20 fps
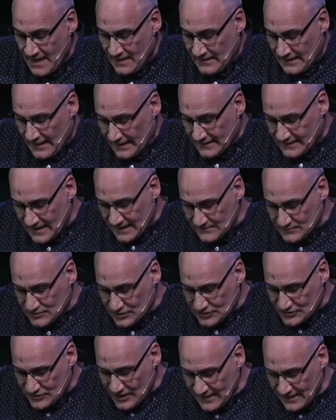I keep
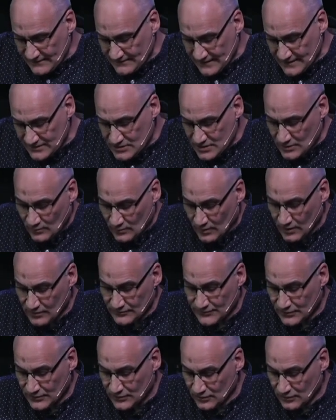striving toward the
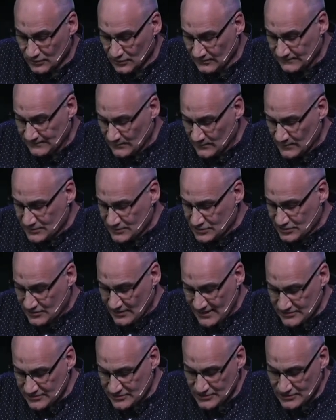goal for which
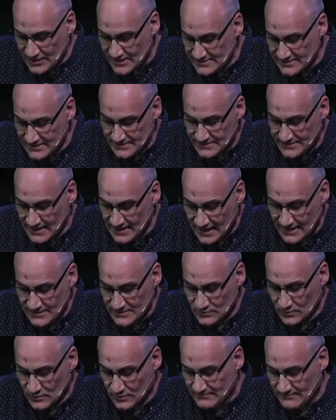Christ Jesus has
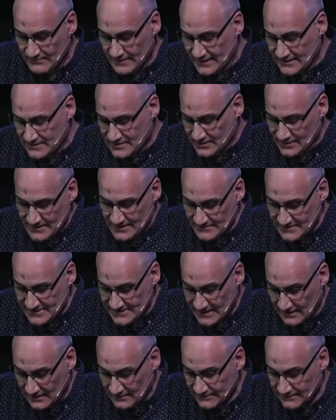won me to
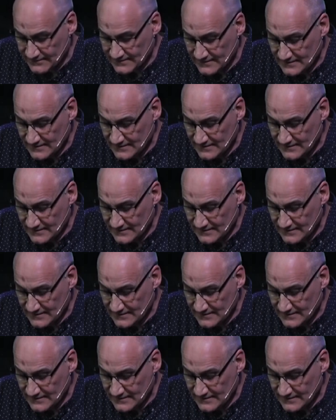himself.